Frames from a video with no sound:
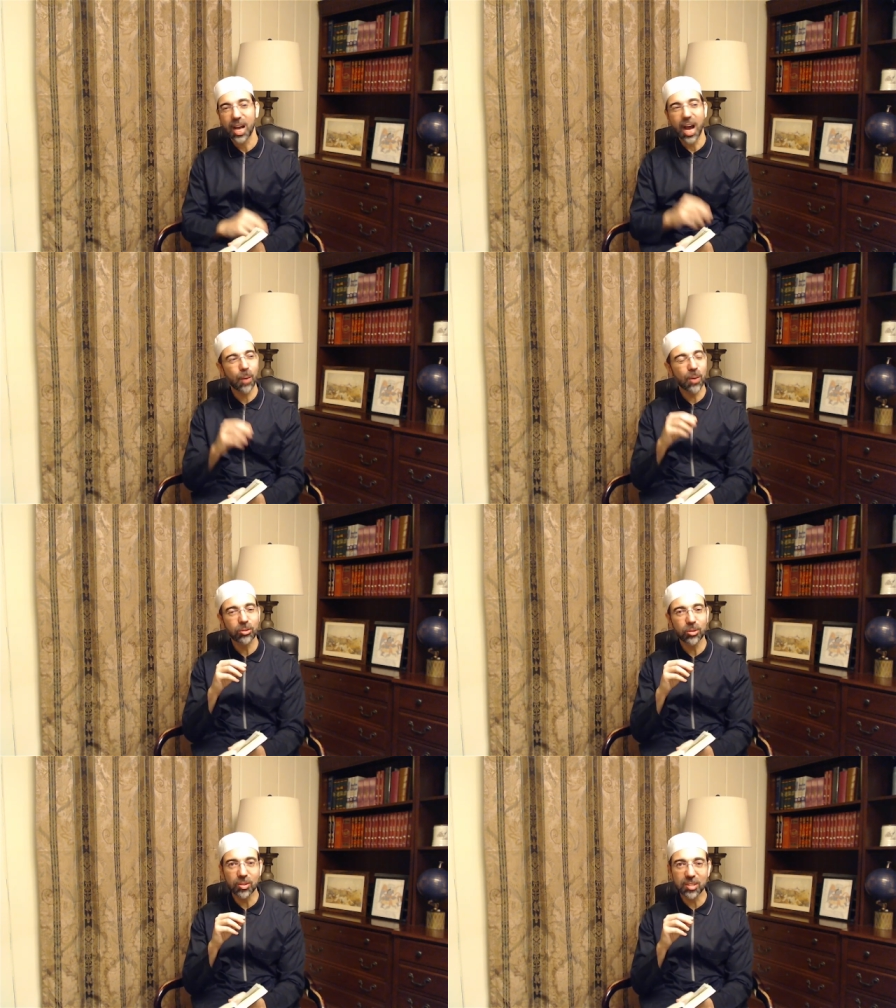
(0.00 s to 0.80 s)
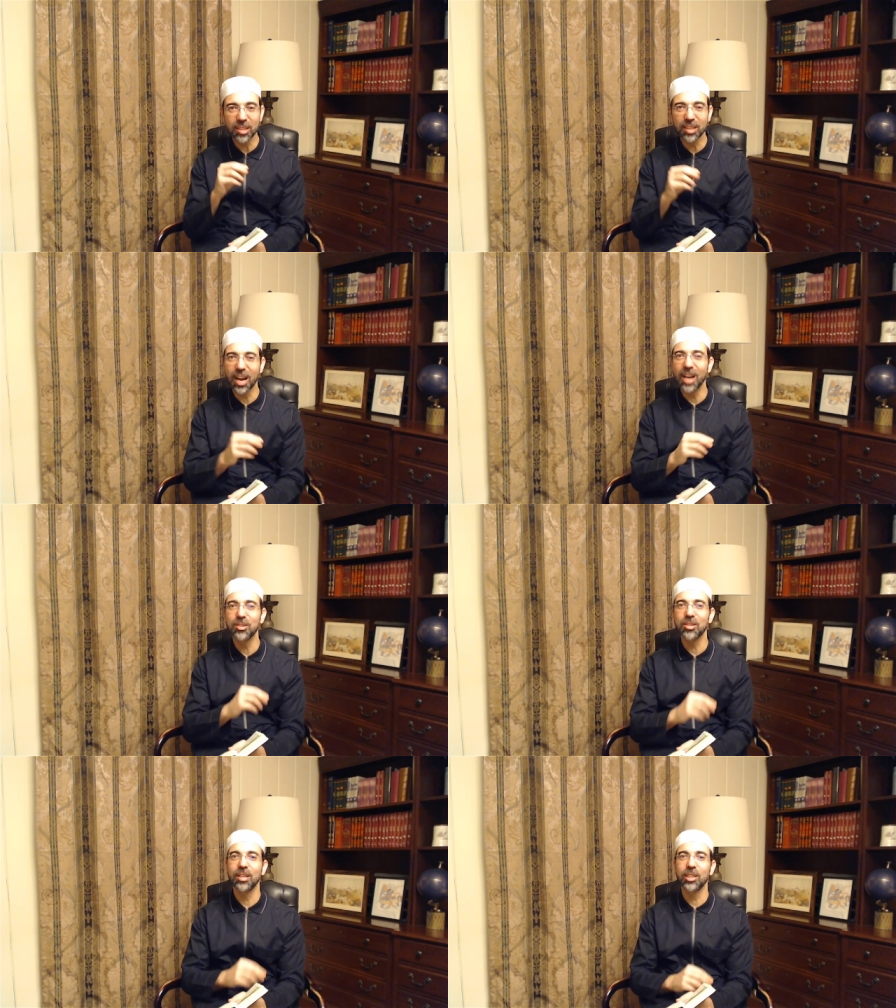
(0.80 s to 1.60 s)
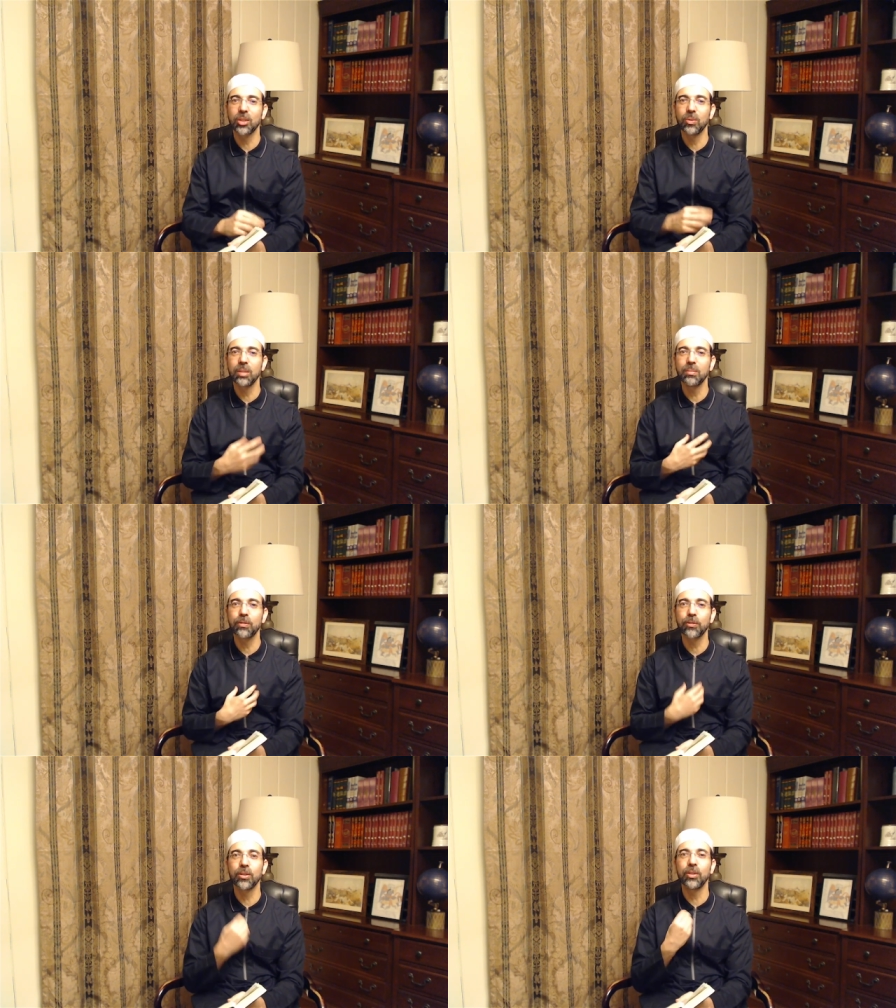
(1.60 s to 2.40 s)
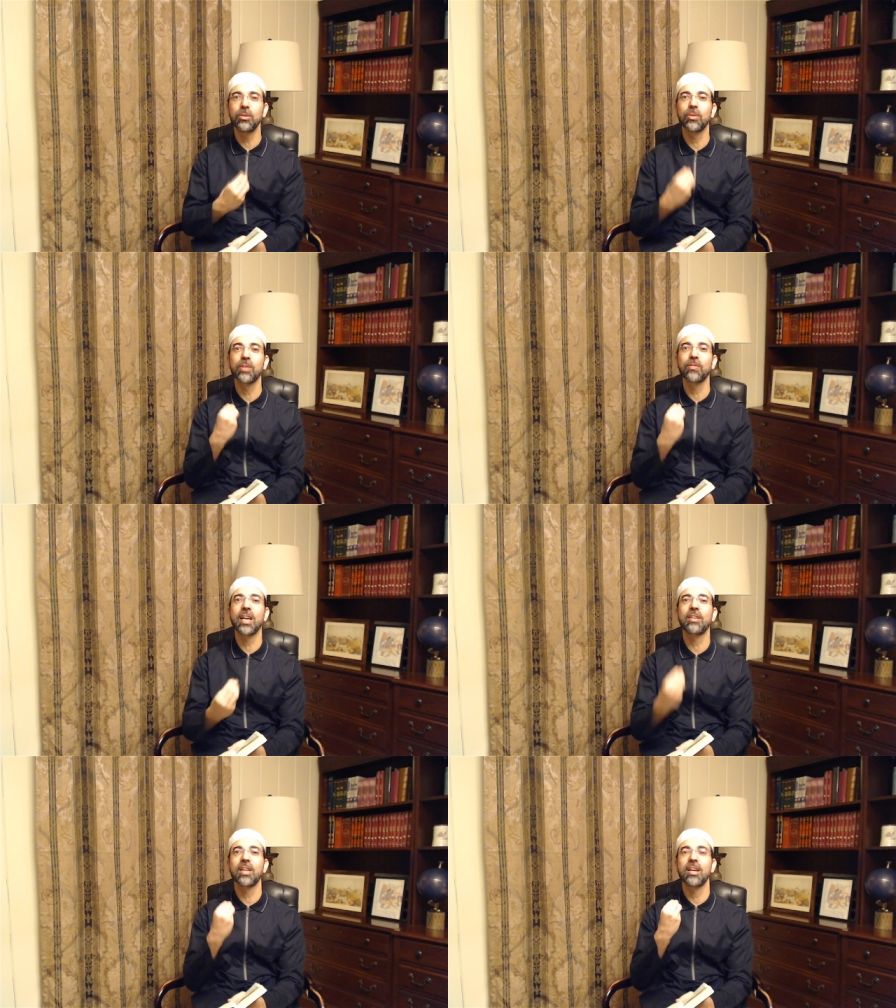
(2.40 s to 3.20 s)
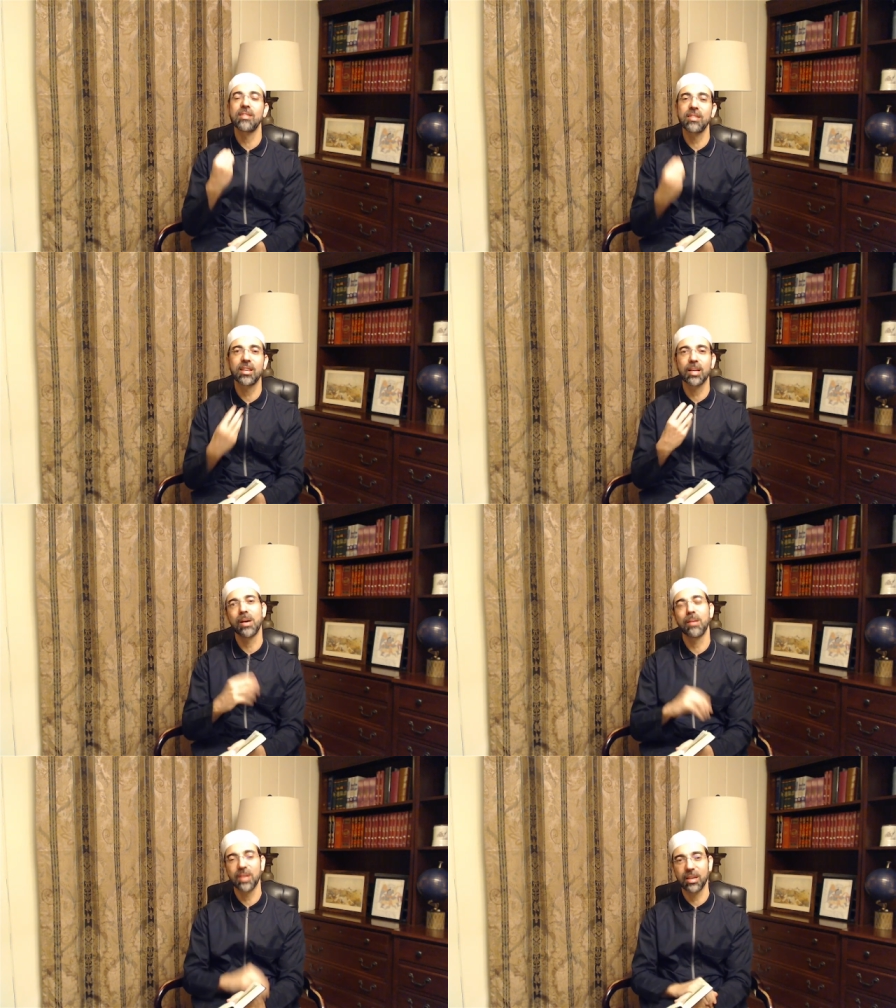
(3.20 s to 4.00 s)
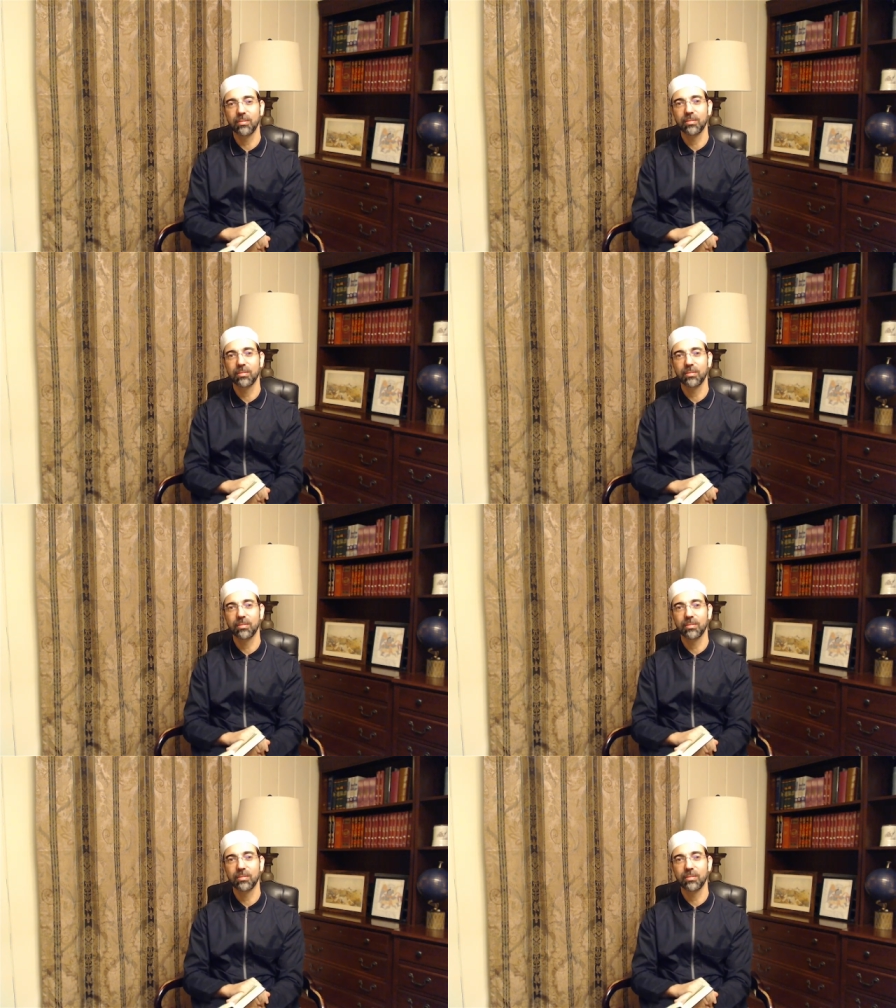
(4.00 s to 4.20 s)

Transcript: I want you to sit in isolation with me for you to reflect and think about me.